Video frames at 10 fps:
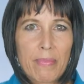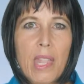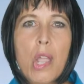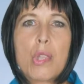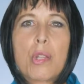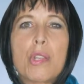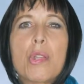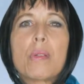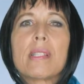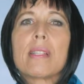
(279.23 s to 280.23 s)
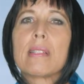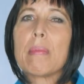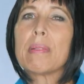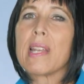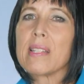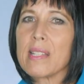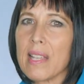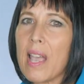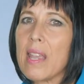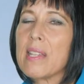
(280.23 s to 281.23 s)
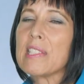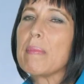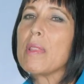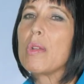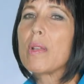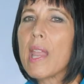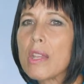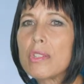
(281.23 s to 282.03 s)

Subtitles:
You can use this template as a guide to some of the occasional